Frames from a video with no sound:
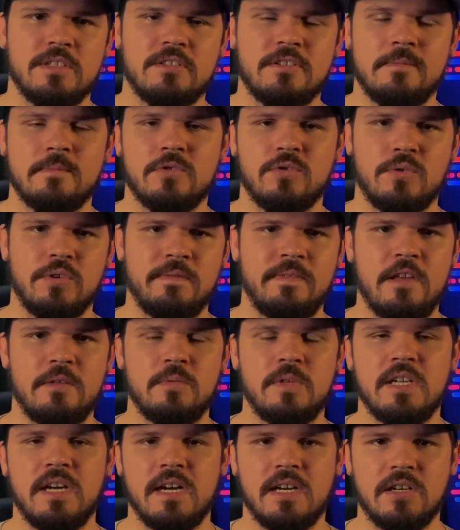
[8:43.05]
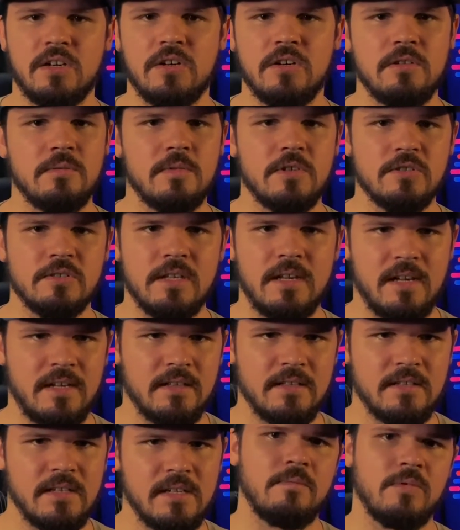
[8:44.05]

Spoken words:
some sort of API call, most likely,